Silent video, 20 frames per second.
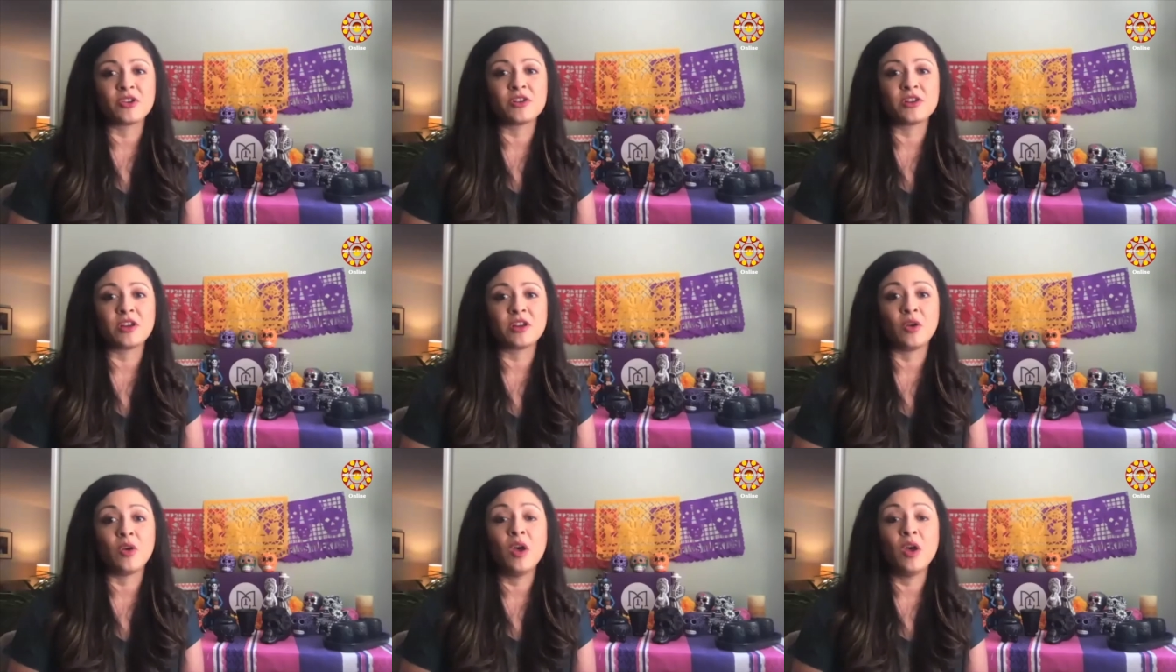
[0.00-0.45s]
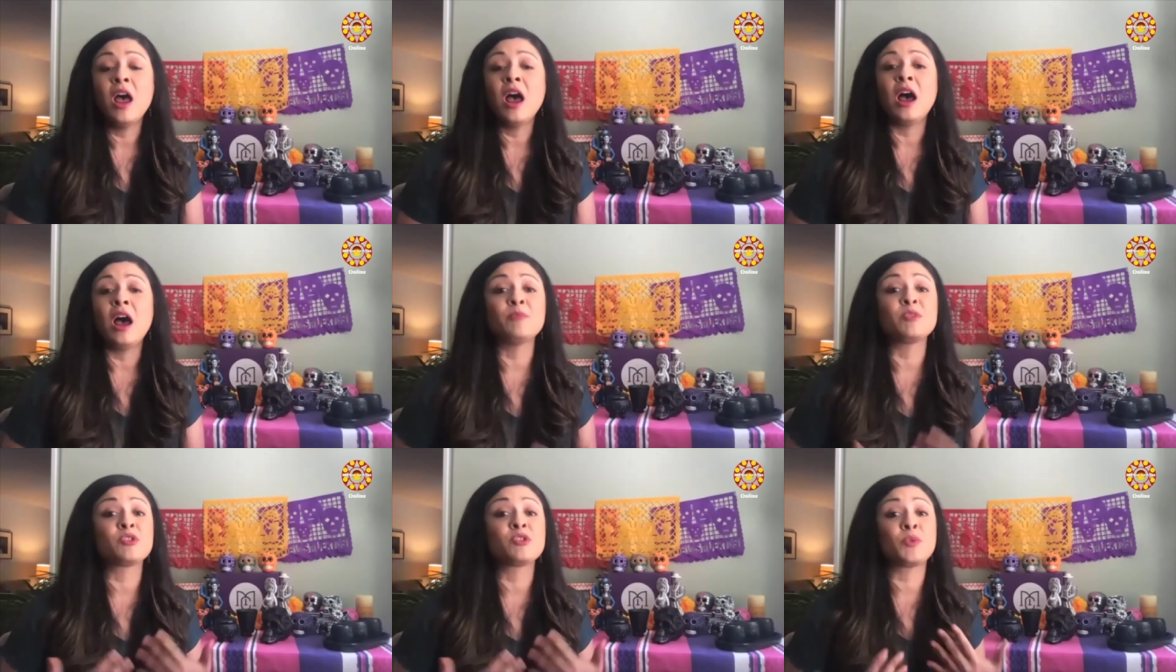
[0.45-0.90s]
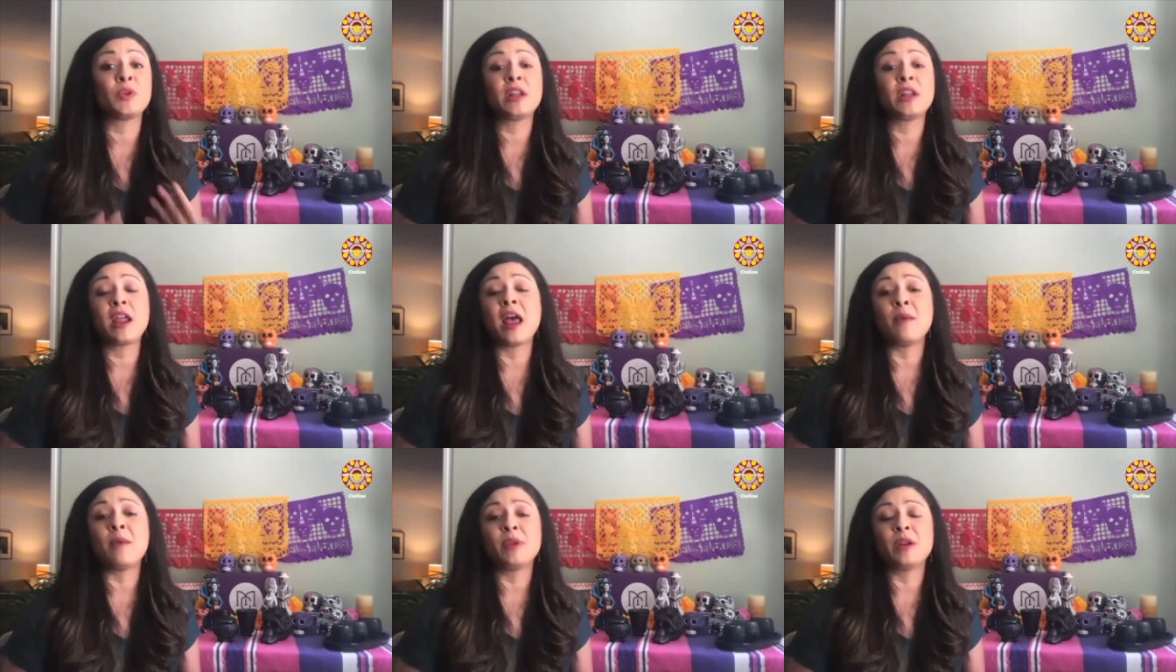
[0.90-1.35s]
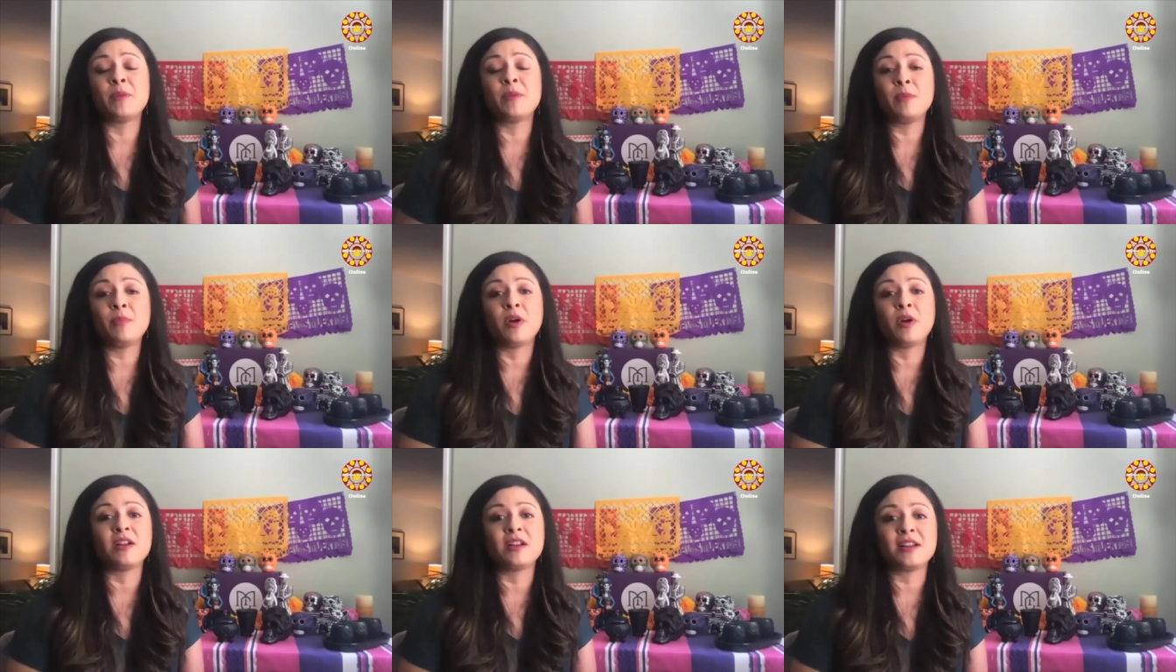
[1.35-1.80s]
So I'm just really happy to be
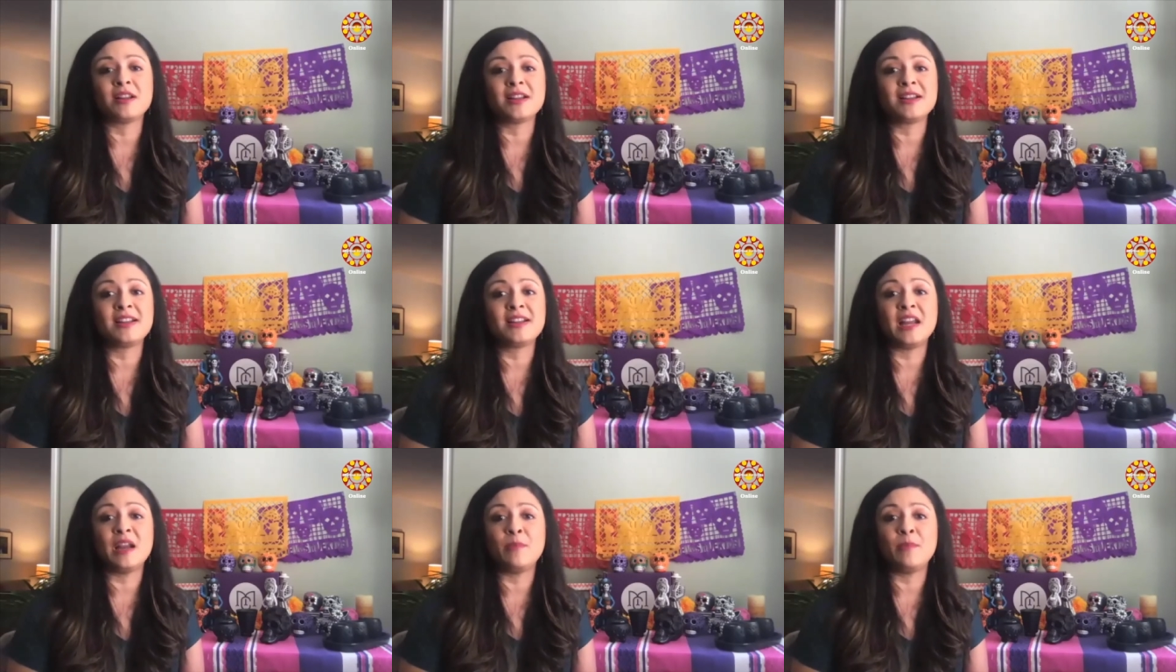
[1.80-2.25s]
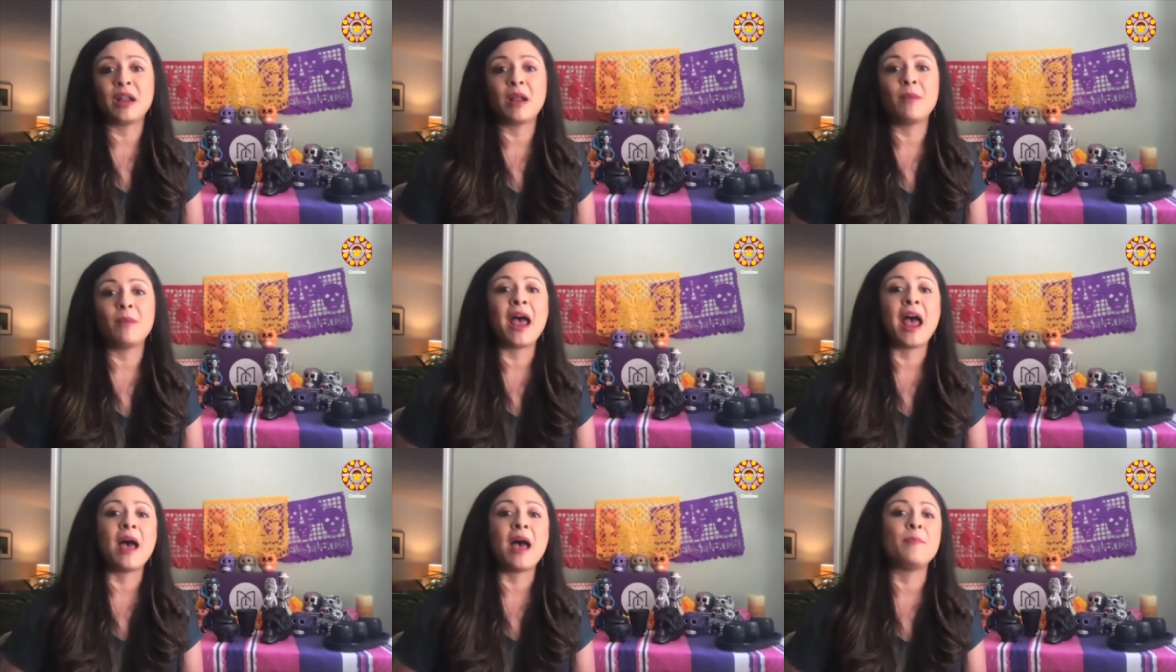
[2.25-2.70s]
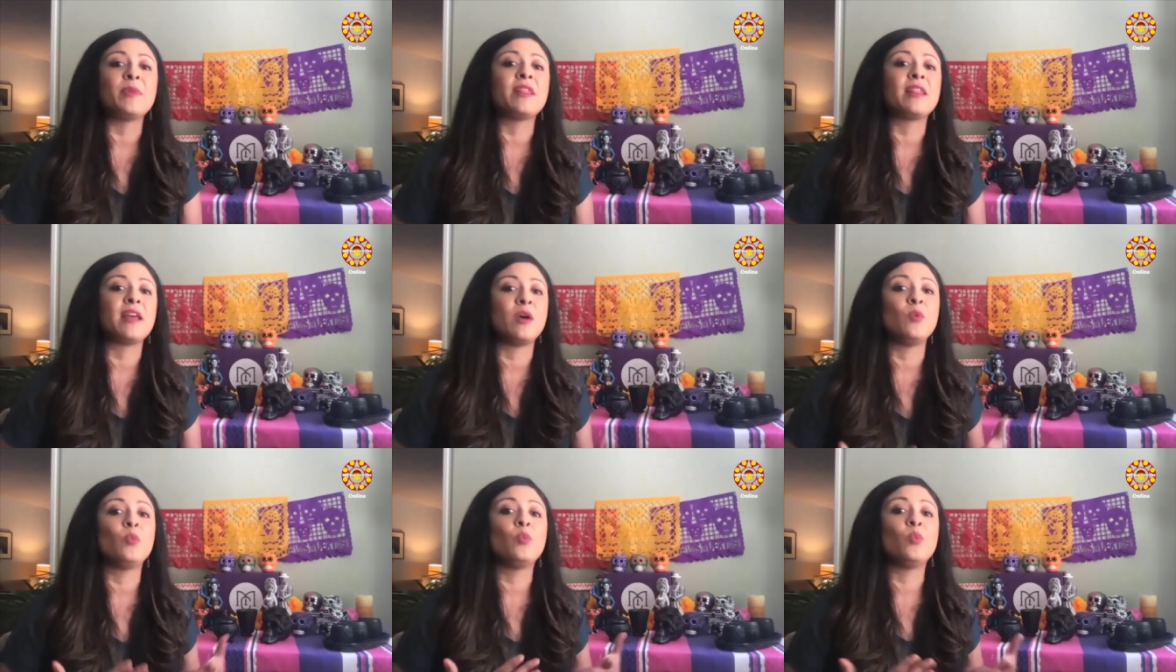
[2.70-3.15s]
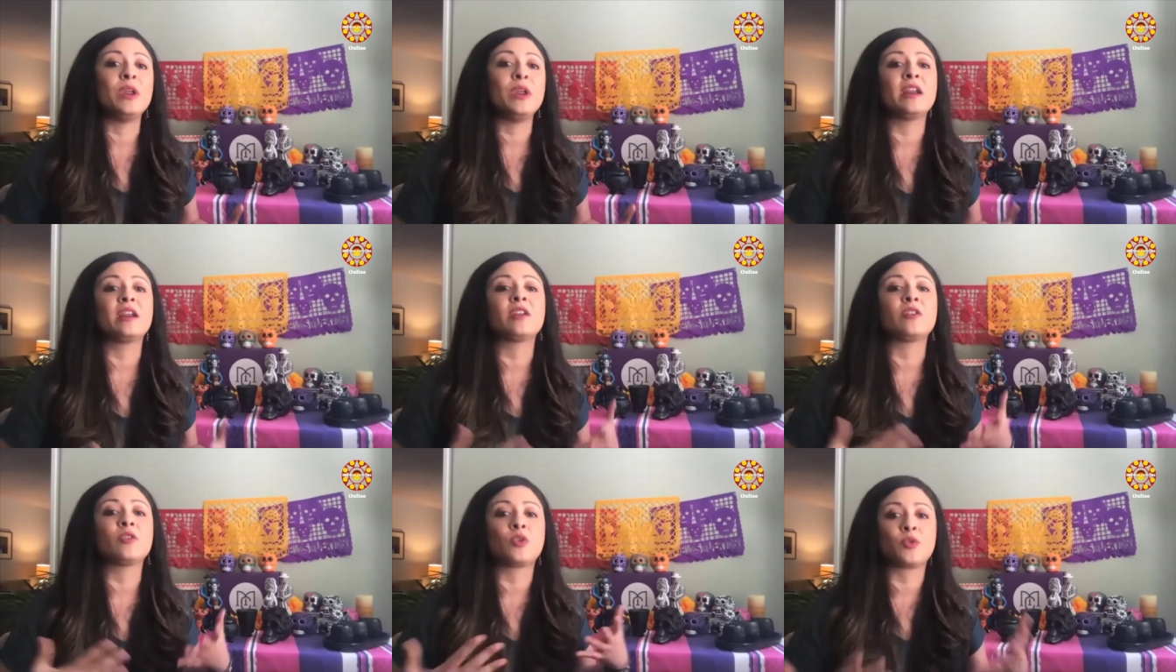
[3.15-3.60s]
part of this team, and I'm happy that we
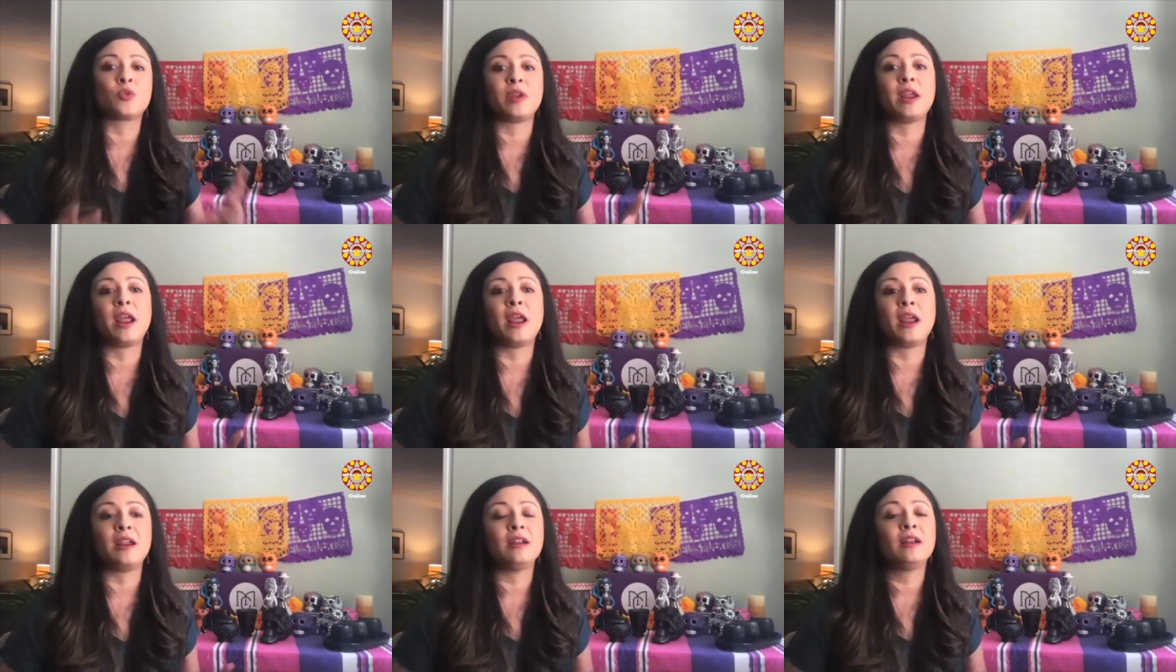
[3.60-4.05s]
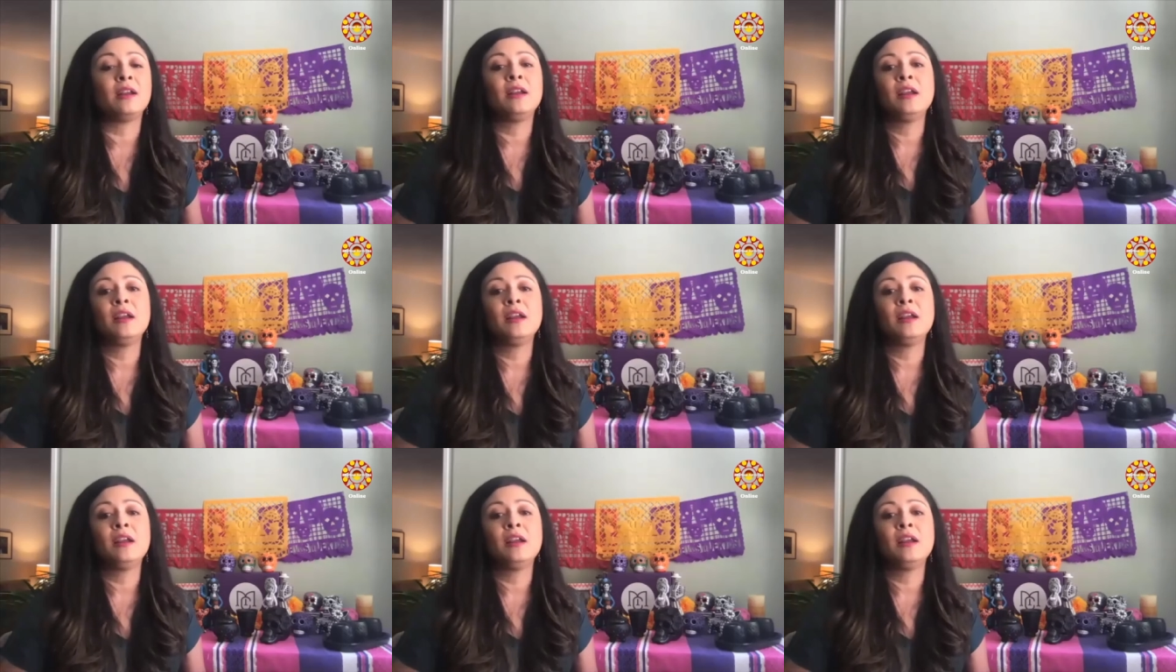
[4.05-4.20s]
can create